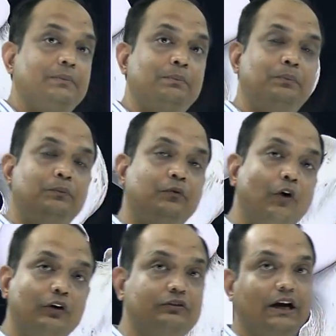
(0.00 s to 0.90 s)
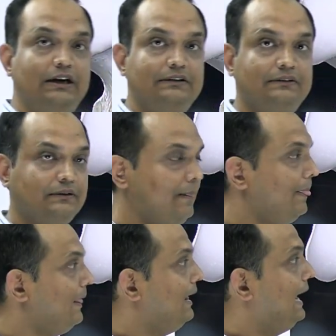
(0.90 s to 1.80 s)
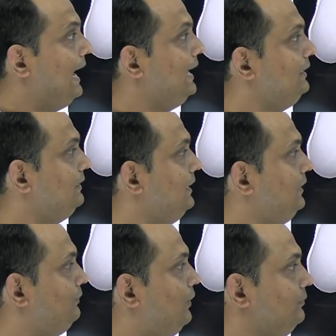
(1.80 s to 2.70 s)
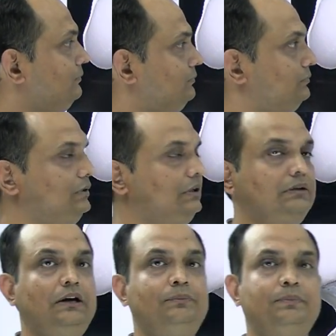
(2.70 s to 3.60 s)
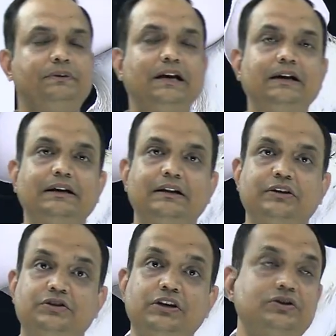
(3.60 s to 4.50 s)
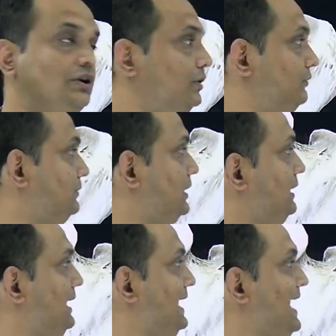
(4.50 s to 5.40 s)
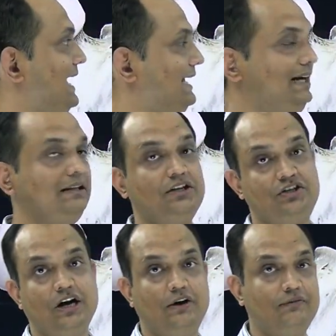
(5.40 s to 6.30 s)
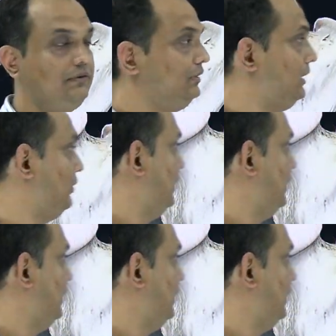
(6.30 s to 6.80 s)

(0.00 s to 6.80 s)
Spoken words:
the four sides and it present at the junction of the neck and the shaft. Now,